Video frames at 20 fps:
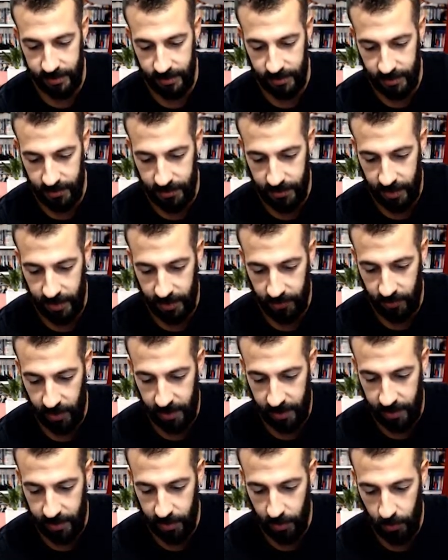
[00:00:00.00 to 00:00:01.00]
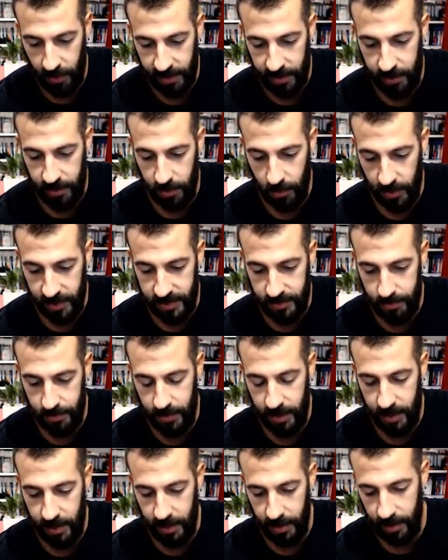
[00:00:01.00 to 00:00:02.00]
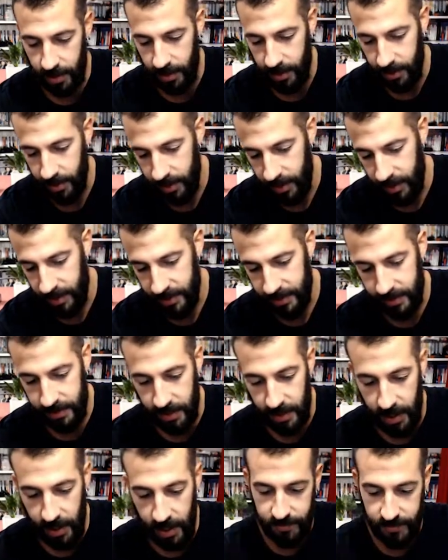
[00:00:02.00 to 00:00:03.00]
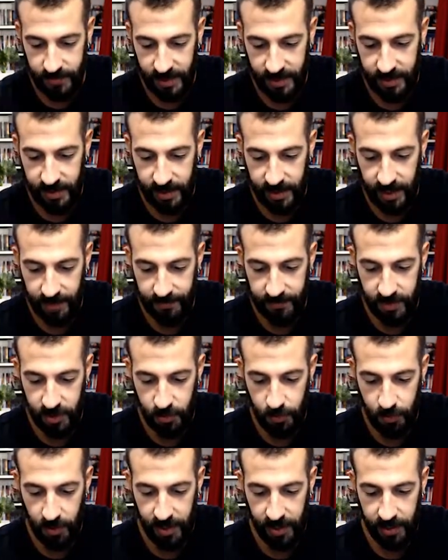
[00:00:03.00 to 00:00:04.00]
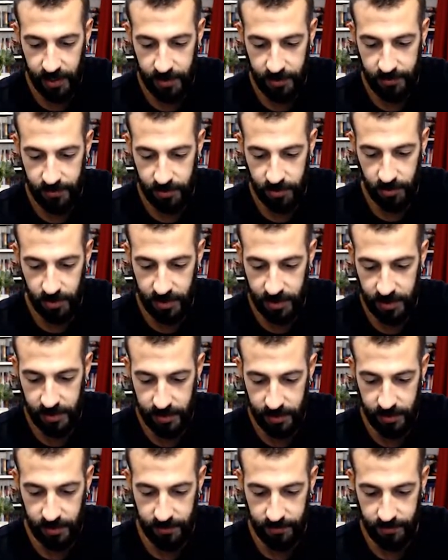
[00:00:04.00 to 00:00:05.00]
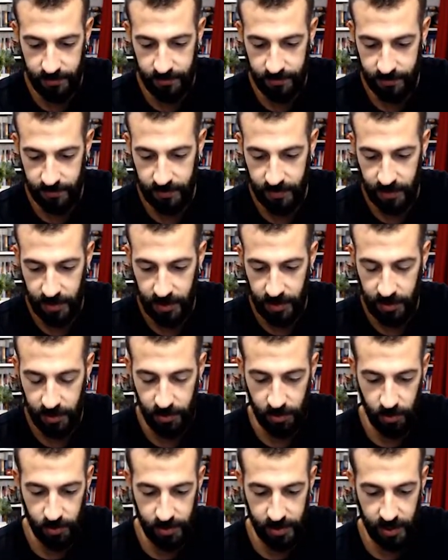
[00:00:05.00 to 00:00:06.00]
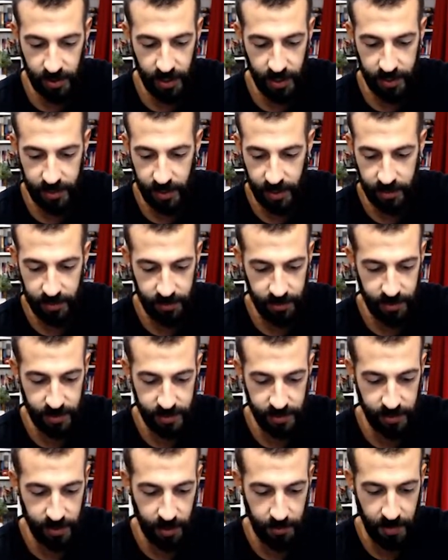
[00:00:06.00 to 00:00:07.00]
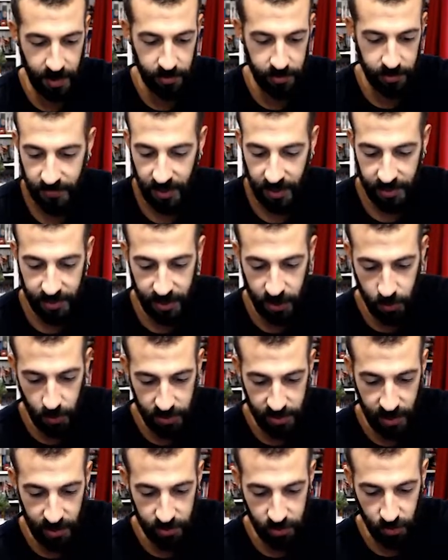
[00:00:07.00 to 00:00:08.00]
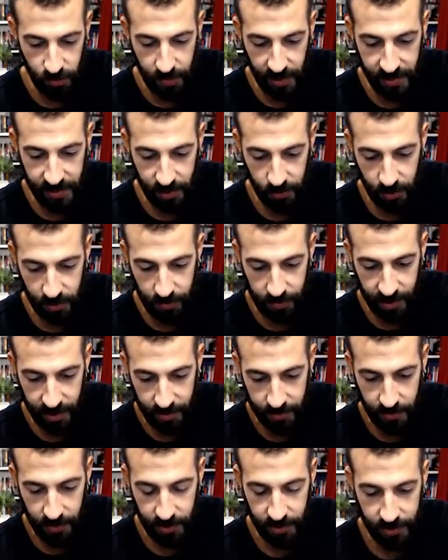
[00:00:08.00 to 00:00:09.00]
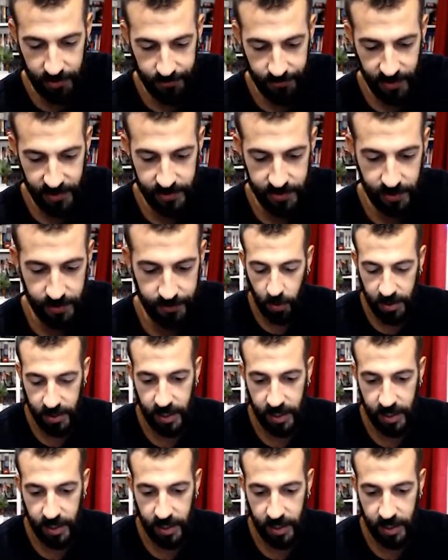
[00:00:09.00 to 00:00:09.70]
thing right here where the USB doesn't have the spring, so it just goes in like that and doesn't come out. This was also painted with black marker and stuff.